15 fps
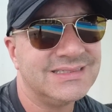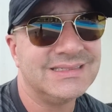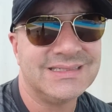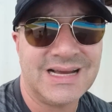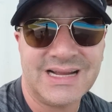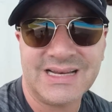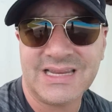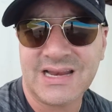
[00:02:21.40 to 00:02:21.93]

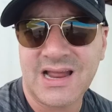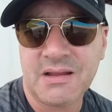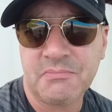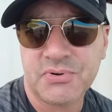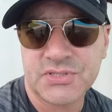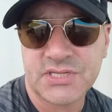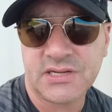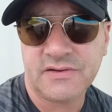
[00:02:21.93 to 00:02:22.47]

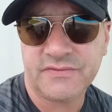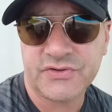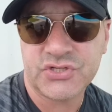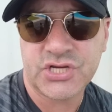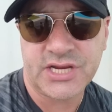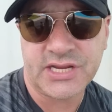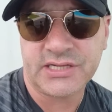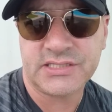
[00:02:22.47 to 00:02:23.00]
99% of a
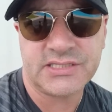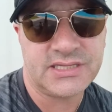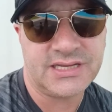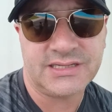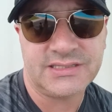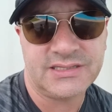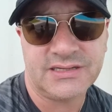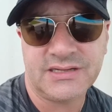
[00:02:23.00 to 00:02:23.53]
chance
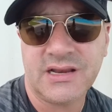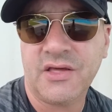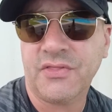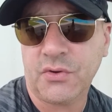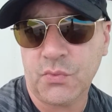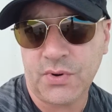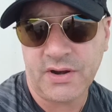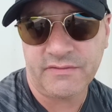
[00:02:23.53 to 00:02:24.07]
that
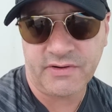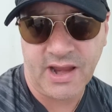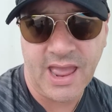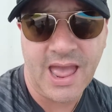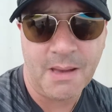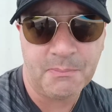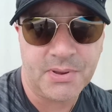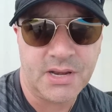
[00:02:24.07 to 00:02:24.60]
nothing would ever
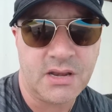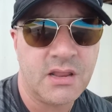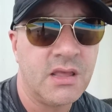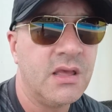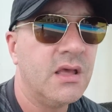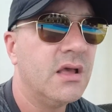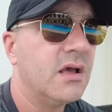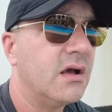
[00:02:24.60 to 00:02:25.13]
happen.
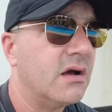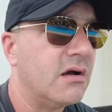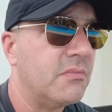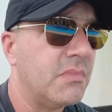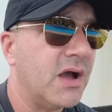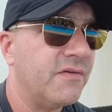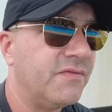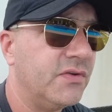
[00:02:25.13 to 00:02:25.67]

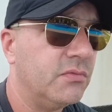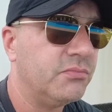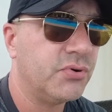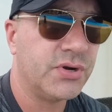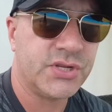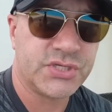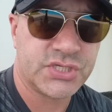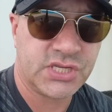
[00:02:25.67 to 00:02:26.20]
I feel
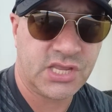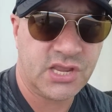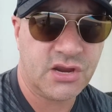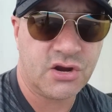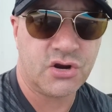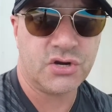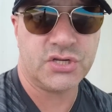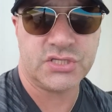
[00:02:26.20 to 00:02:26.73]
pretty
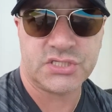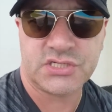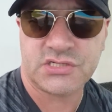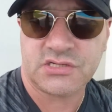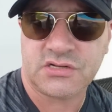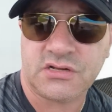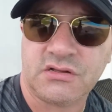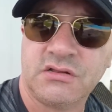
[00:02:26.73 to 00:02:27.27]
secure
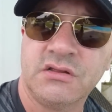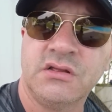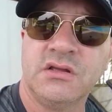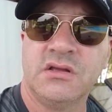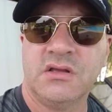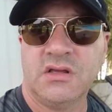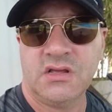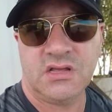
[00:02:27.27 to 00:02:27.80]
just
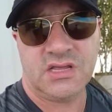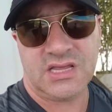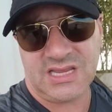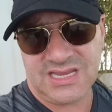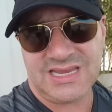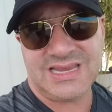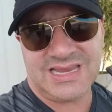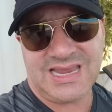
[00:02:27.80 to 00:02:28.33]

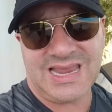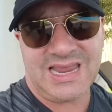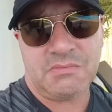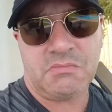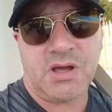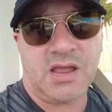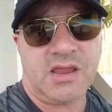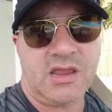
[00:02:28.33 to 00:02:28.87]

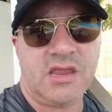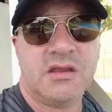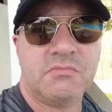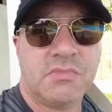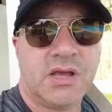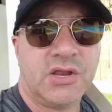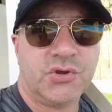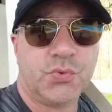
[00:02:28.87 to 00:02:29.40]
in
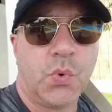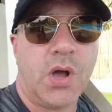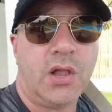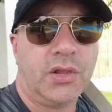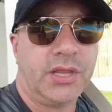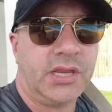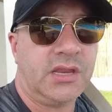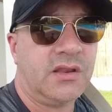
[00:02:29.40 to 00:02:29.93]
my
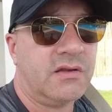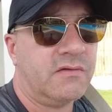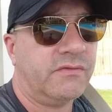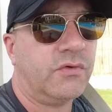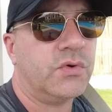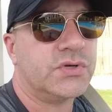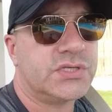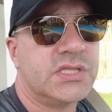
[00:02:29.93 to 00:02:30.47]
dwelling. And
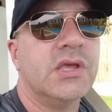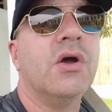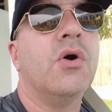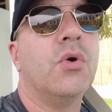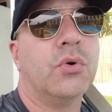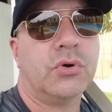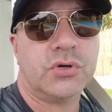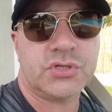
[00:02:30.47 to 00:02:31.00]
of course the
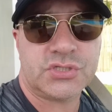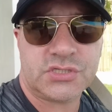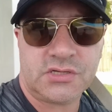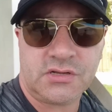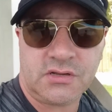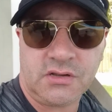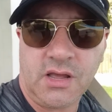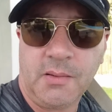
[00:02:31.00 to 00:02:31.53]
owner is
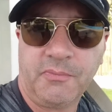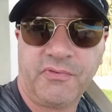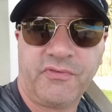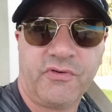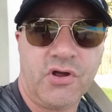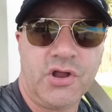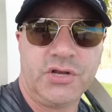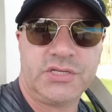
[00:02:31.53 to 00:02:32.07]
up
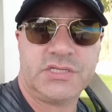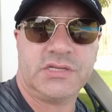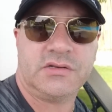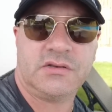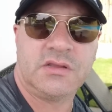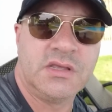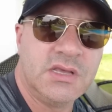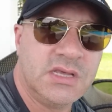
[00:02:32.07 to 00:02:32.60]
front,
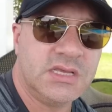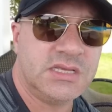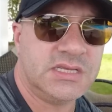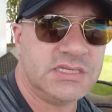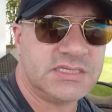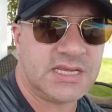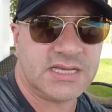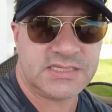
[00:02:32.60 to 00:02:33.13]
and
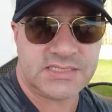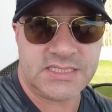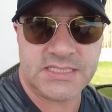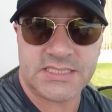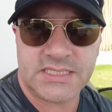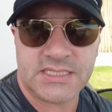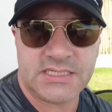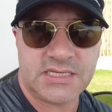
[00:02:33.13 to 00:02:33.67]
he's got
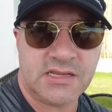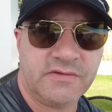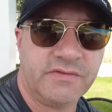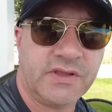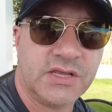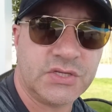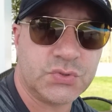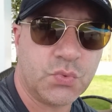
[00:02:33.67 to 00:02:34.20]

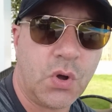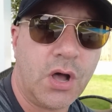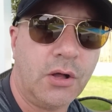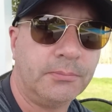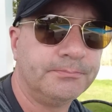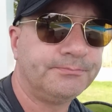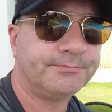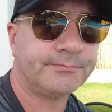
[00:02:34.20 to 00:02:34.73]
CCTV as well.